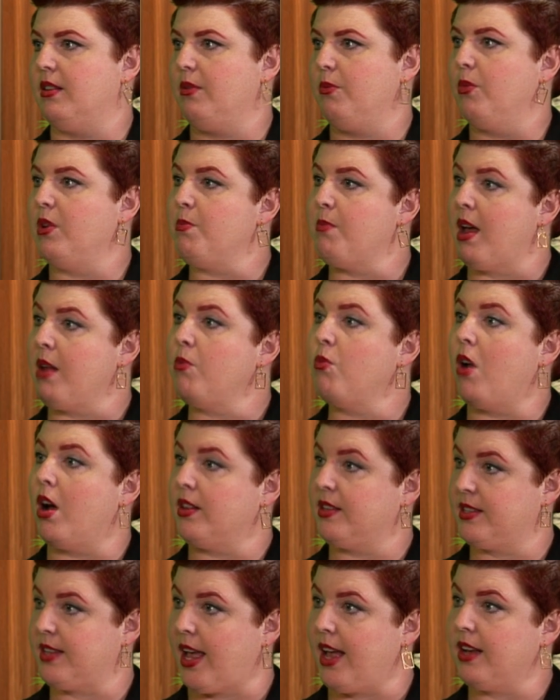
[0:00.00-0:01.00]
When mm. men
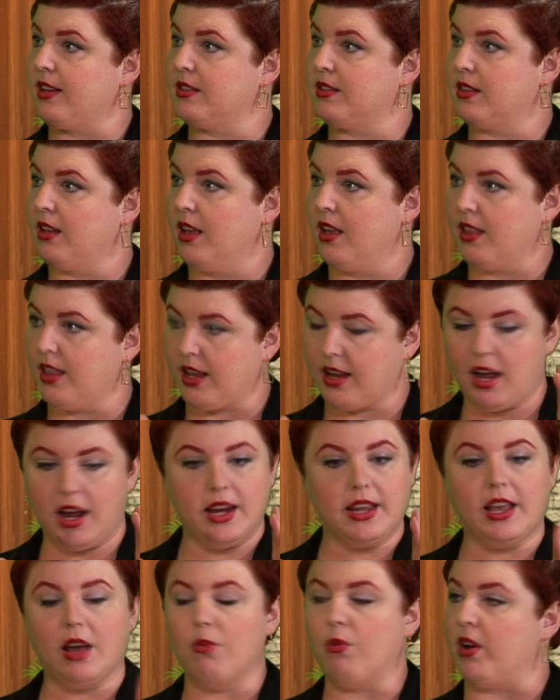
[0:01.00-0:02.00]
want sex, they kind
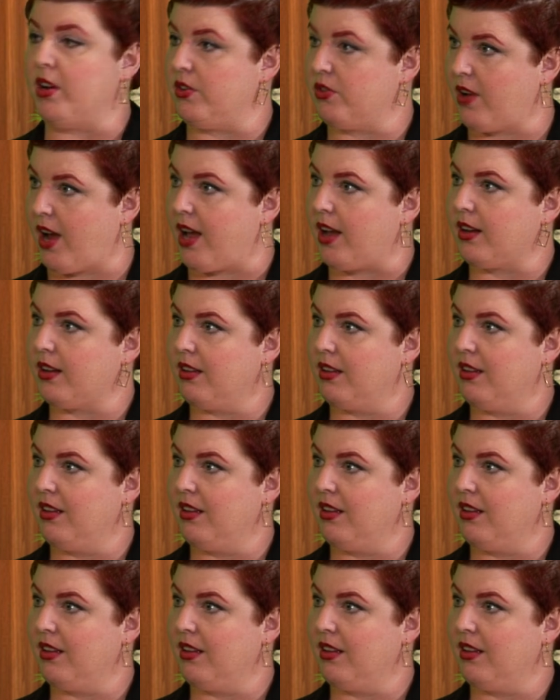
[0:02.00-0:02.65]
of get one track.